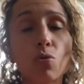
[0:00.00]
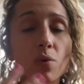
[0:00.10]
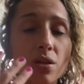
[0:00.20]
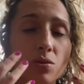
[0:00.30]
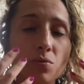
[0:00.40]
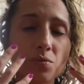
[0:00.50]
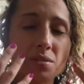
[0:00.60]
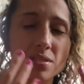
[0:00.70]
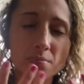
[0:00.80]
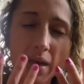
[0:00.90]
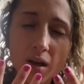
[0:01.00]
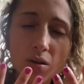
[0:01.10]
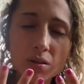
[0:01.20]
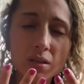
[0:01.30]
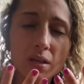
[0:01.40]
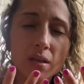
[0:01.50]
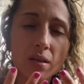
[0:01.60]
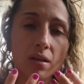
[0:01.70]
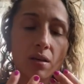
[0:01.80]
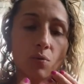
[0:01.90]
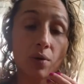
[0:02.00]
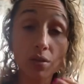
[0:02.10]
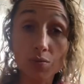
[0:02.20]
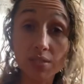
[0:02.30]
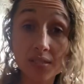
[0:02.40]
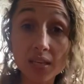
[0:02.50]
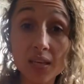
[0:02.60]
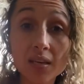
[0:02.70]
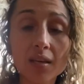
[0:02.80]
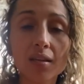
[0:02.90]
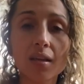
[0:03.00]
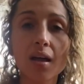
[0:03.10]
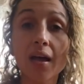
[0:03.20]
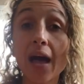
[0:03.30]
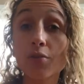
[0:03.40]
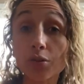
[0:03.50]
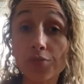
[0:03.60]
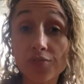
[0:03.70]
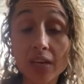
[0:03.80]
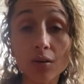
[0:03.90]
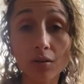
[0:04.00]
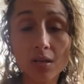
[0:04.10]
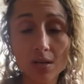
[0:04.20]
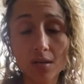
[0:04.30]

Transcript: what you smell, what you see, and how you feel.